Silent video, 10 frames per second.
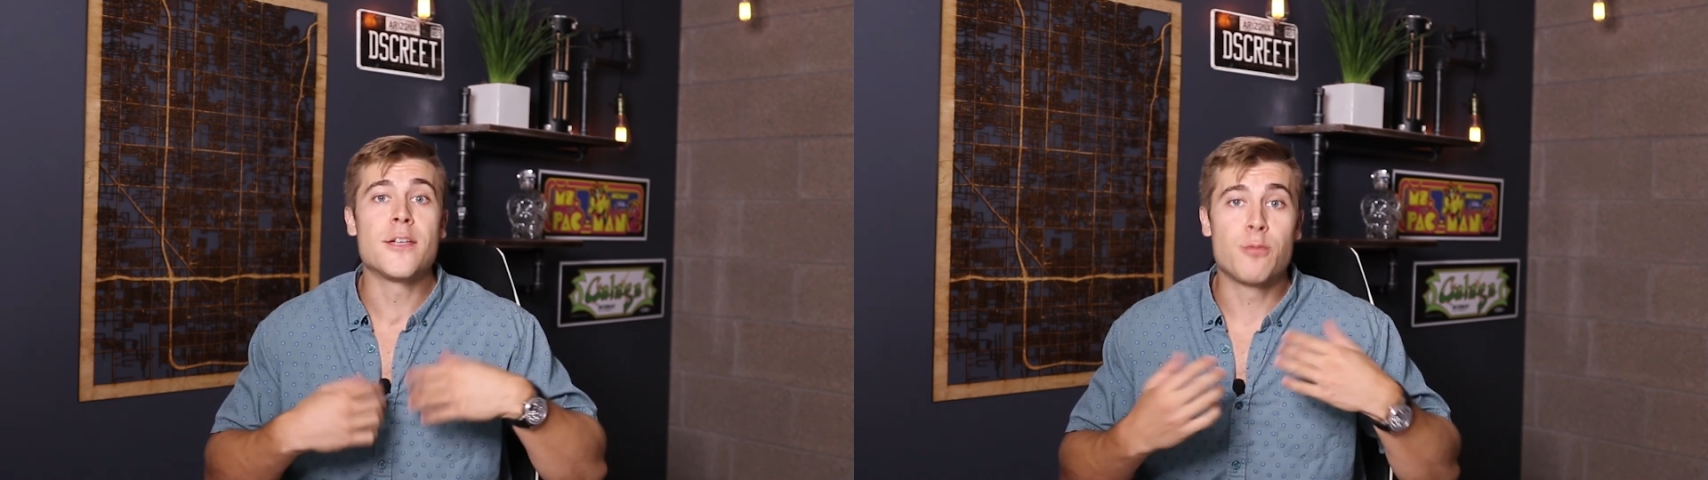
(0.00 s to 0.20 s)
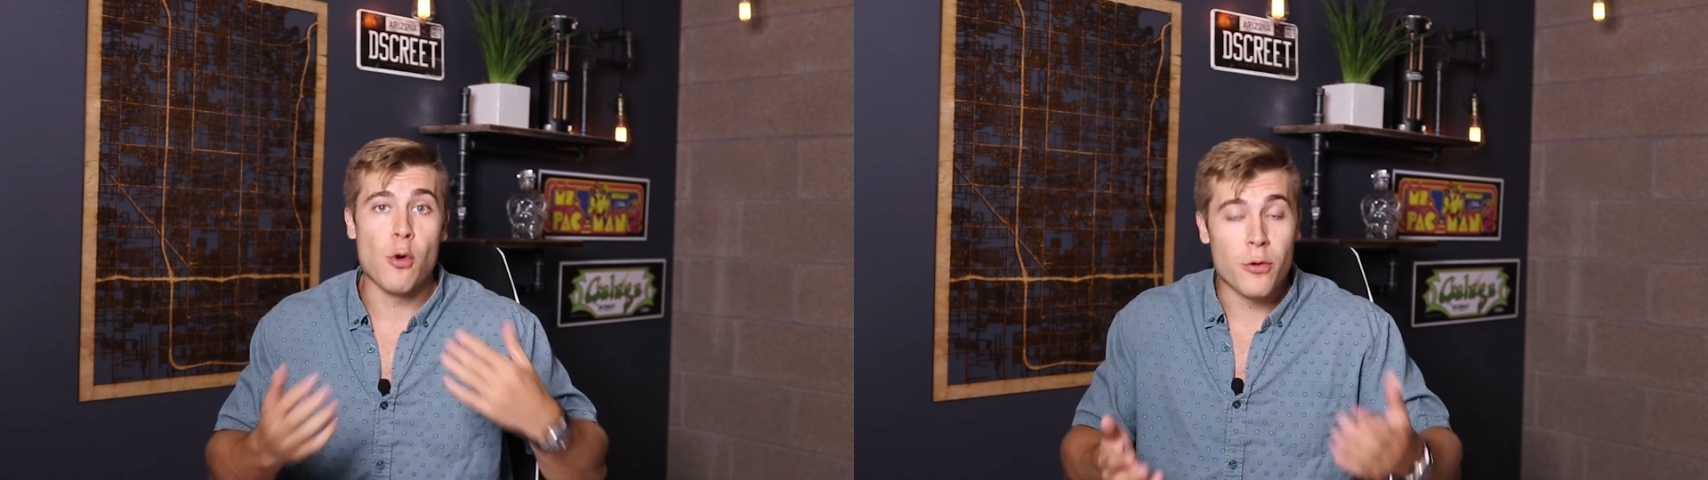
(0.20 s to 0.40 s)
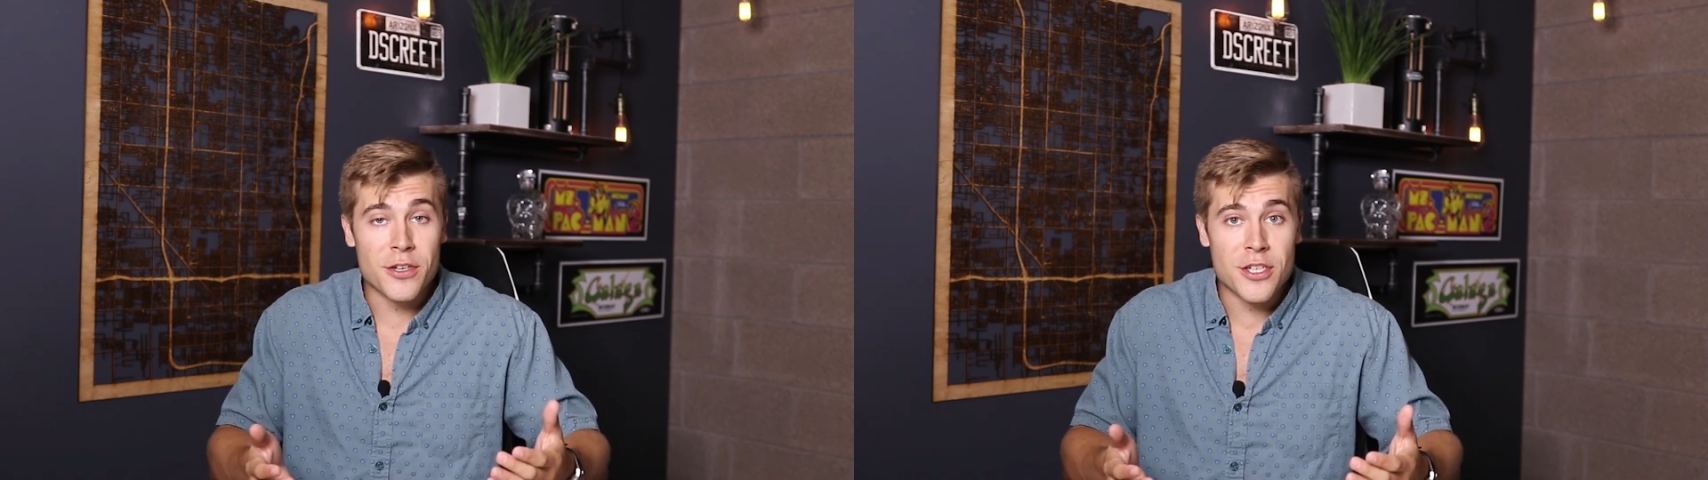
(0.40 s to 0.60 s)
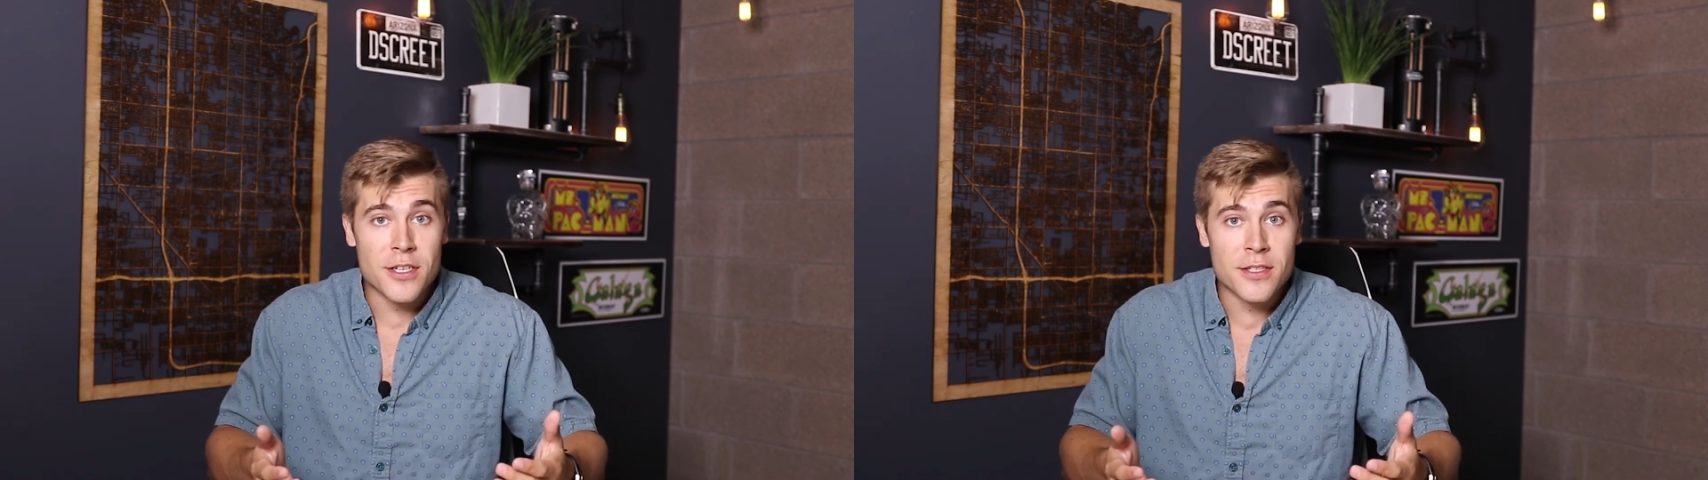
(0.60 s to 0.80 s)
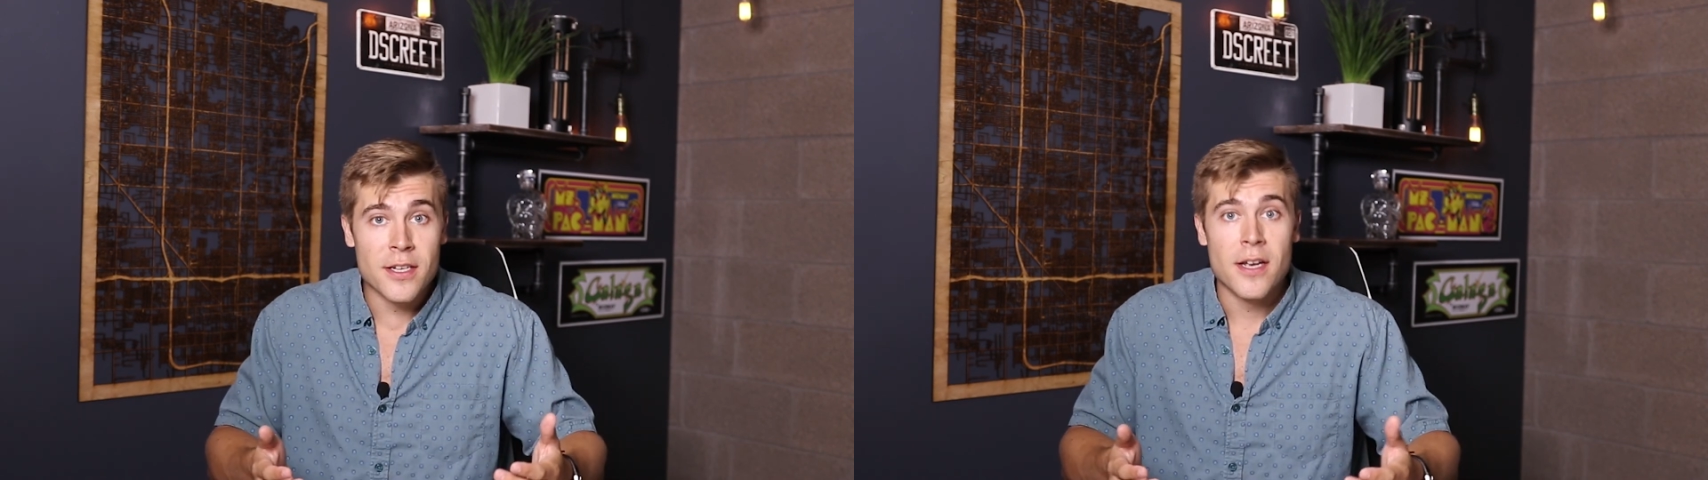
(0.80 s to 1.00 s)

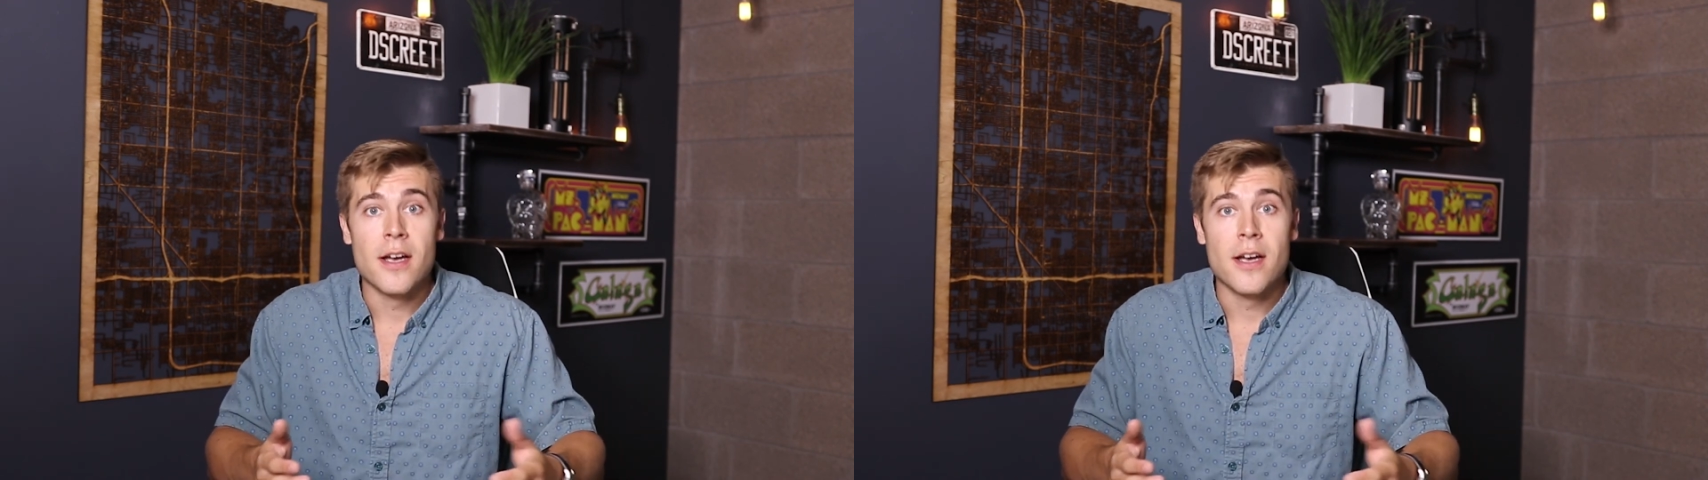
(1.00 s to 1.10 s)
brokerages